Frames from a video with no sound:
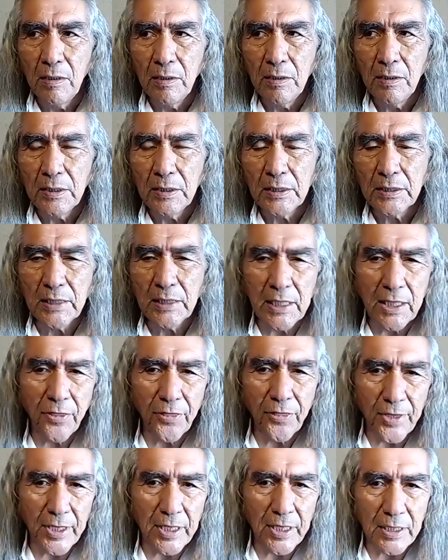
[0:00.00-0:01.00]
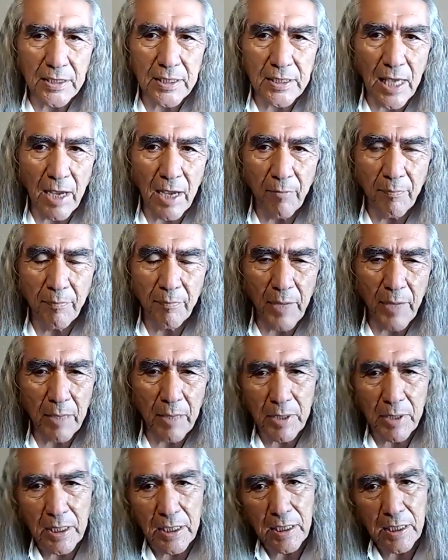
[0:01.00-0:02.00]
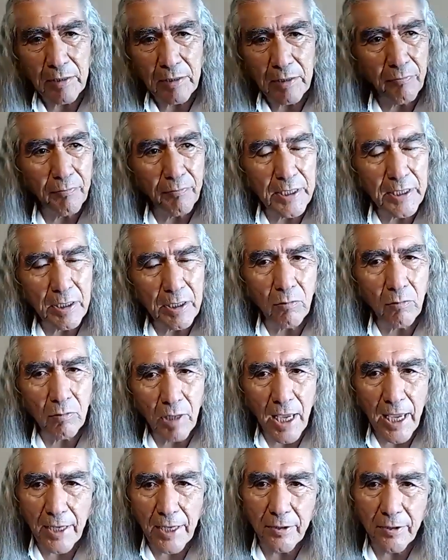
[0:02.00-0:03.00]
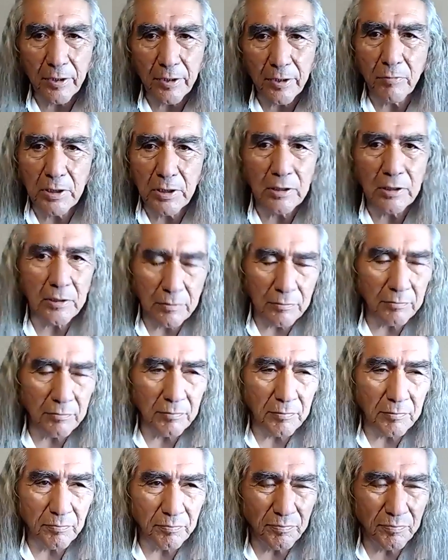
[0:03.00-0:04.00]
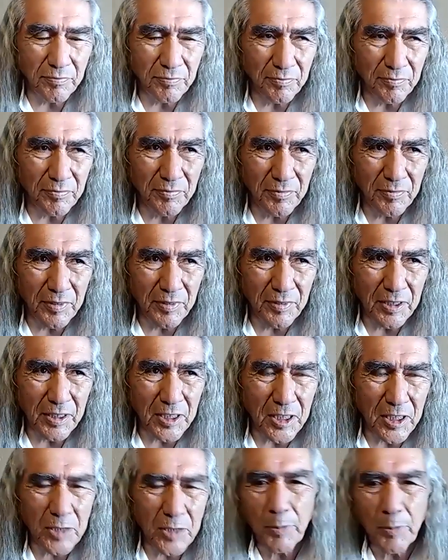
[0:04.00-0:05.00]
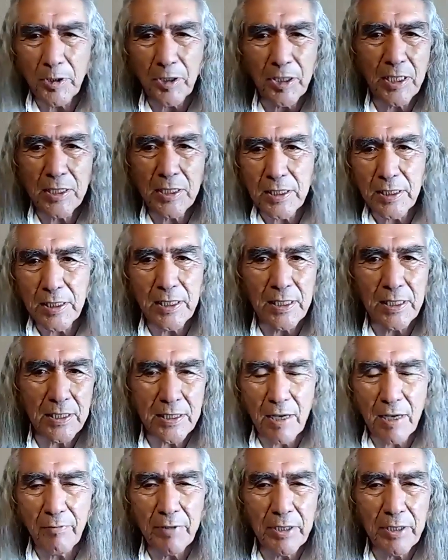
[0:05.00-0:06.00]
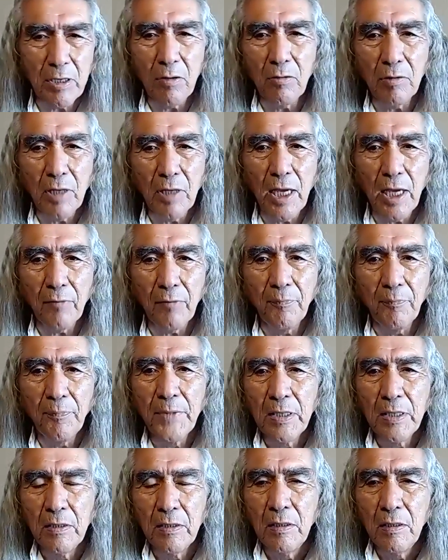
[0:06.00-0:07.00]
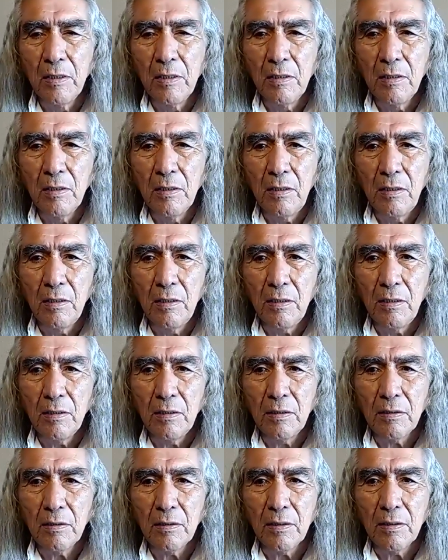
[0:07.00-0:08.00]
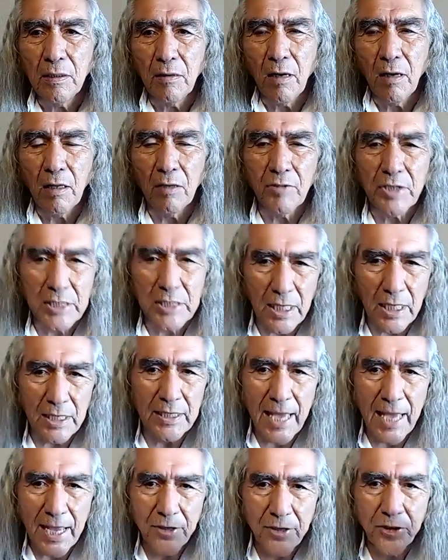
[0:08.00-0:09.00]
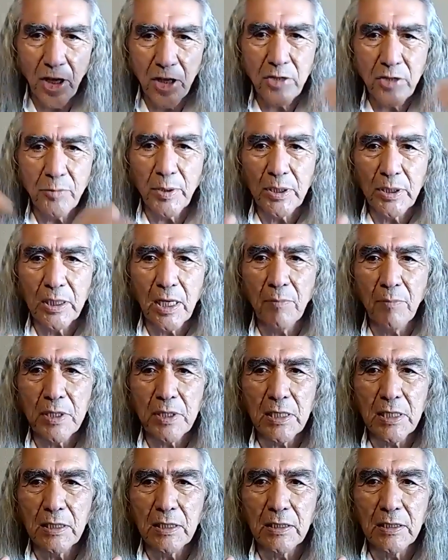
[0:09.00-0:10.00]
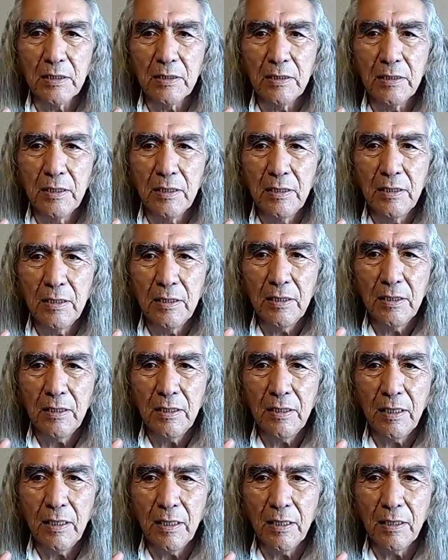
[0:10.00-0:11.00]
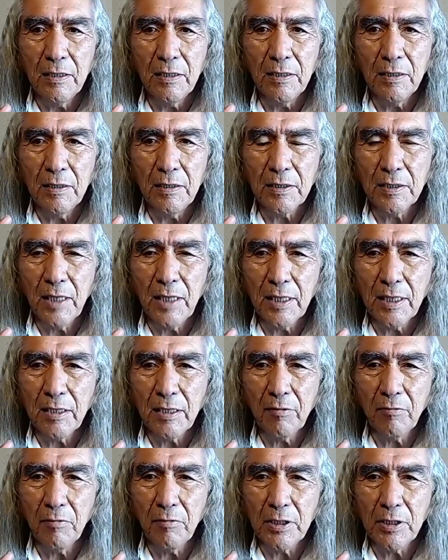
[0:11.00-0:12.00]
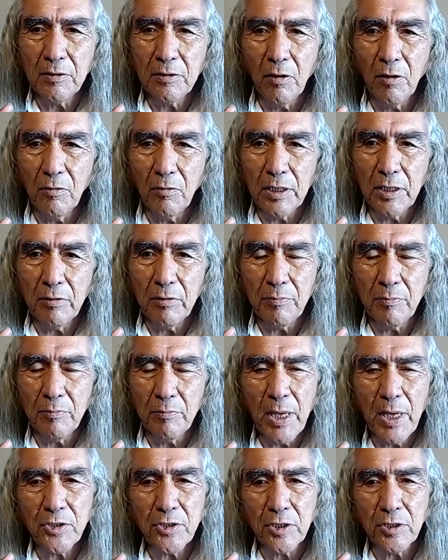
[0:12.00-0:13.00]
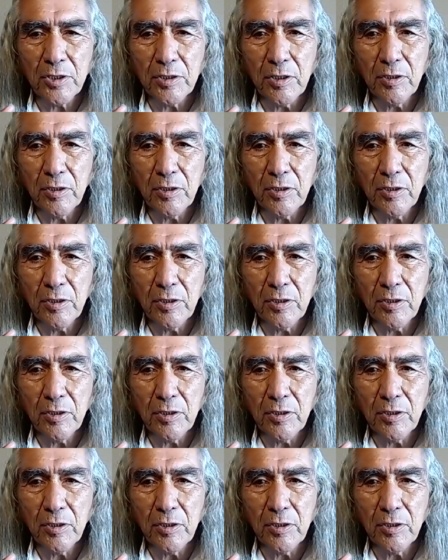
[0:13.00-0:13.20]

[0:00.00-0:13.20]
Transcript: see things that maybe we don't like, or we're experience things that we don't like, then all of a sudden that judgment comes in. And it's like what Goldie would mention,